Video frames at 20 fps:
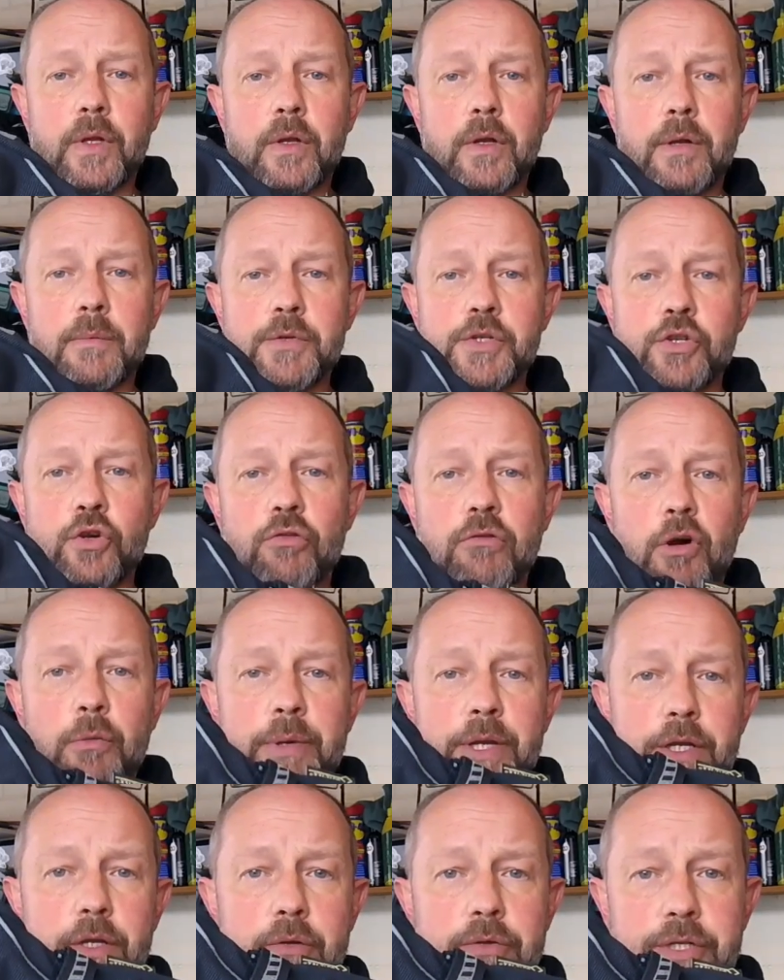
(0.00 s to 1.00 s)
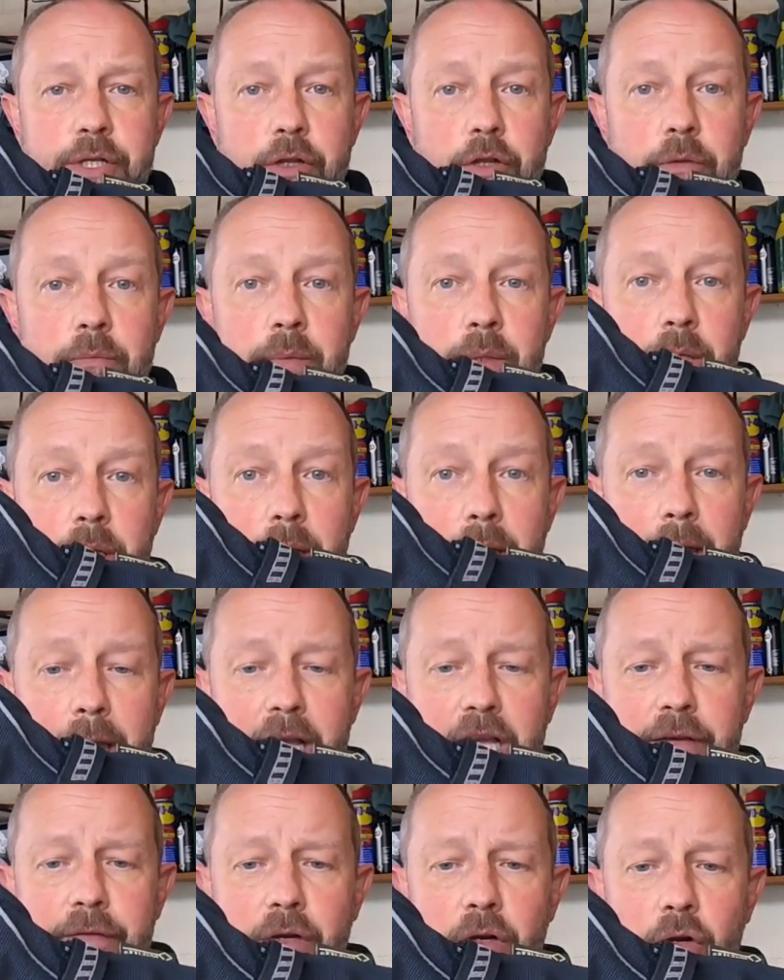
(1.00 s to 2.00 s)
I'm sure I'll be using them a
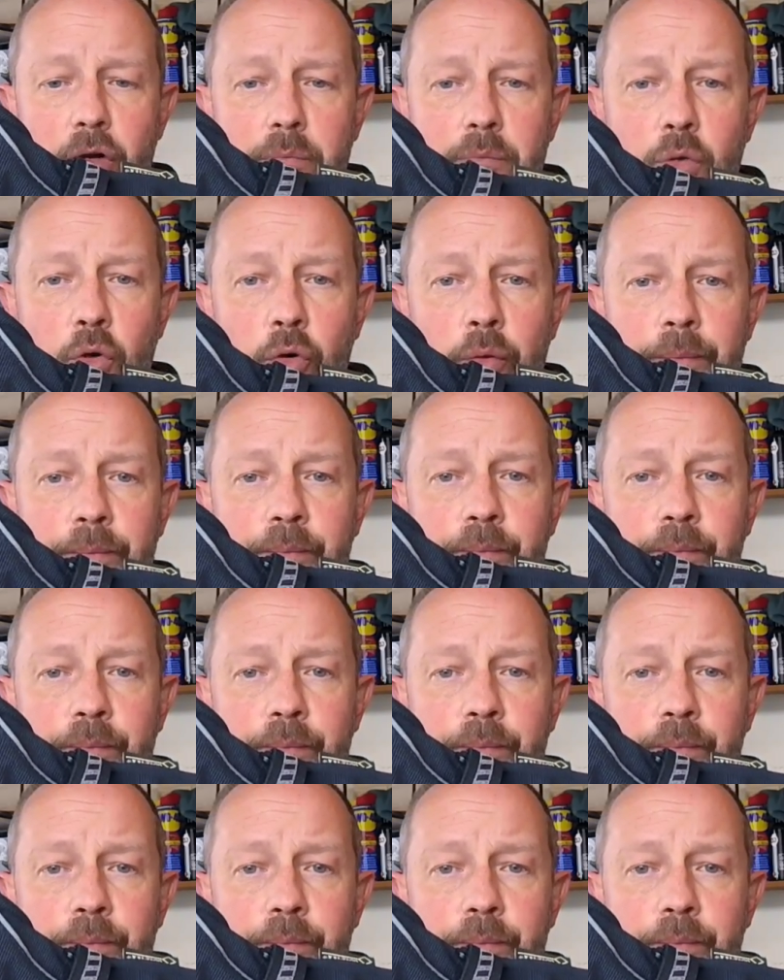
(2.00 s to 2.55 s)
heck of a lot more.